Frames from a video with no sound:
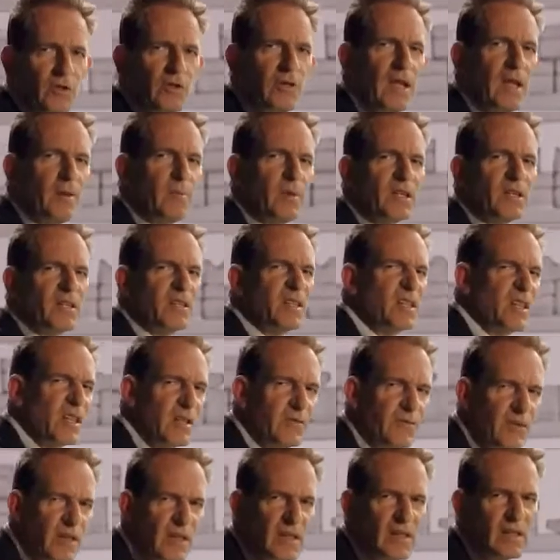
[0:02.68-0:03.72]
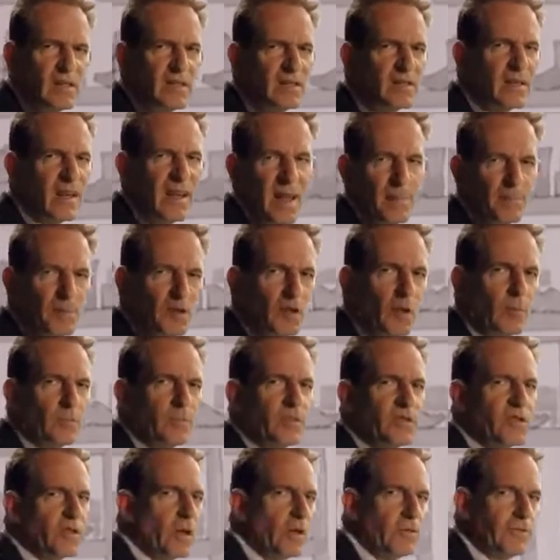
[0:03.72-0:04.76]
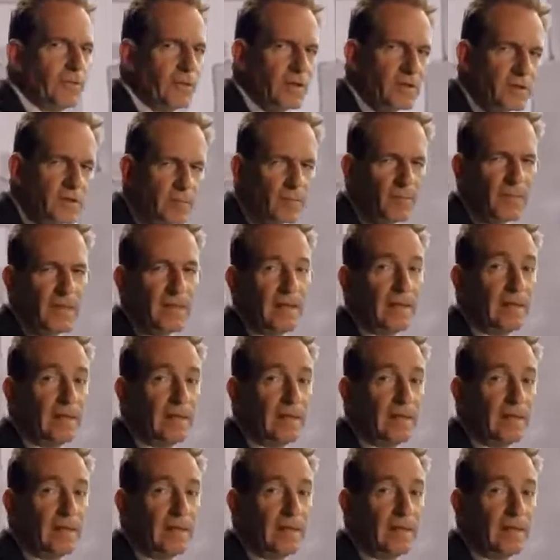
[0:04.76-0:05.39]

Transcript: You name it TVs, laptops, sofas,